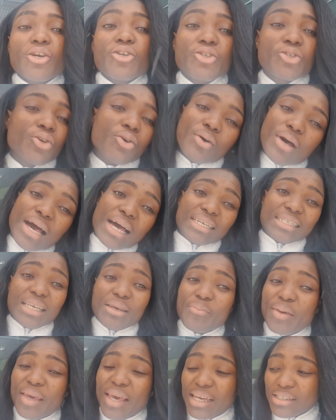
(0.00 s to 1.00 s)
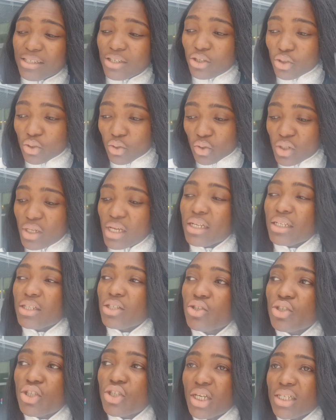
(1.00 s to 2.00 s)
So as a BSc student,
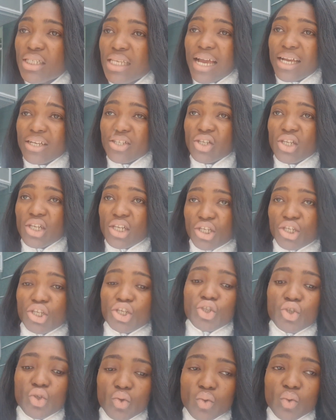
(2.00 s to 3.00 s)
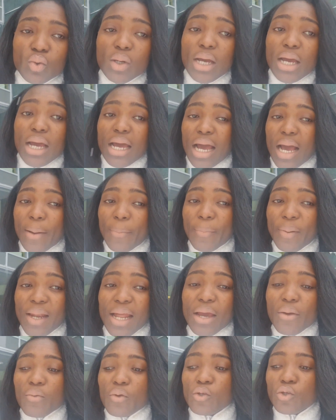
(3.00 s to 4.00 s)
you just actually need to
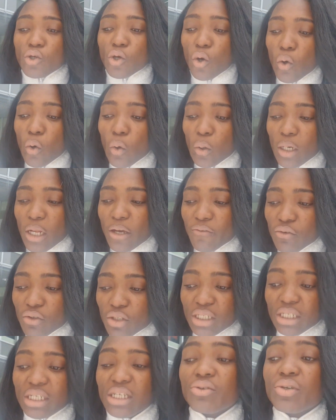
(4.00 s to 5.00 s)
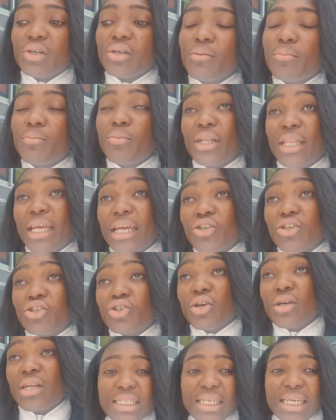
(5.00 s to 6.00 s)
apply with your O-level degree, but
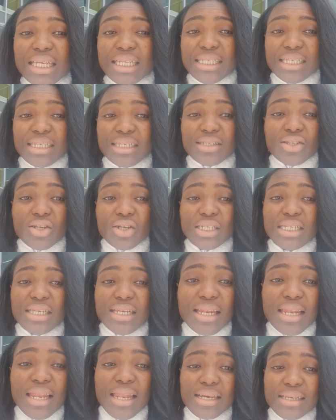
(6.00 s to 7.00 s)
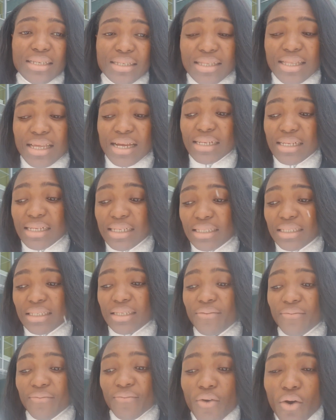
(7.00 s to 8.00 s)
ensure that it is nothing less than a
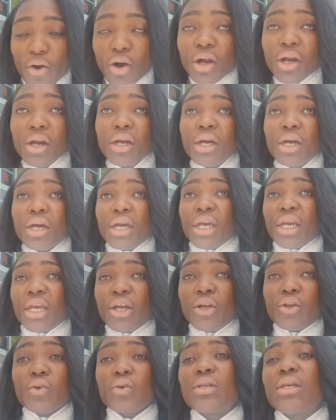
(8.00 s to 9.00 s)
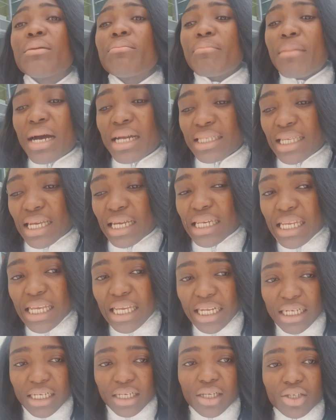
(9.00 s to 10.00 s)
C4, including maths and
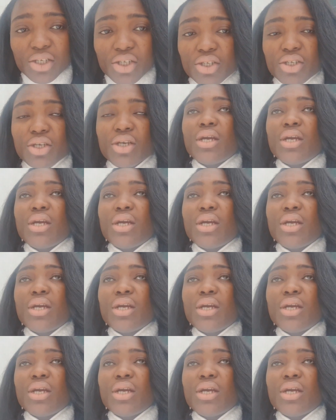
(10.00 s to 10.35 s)
English.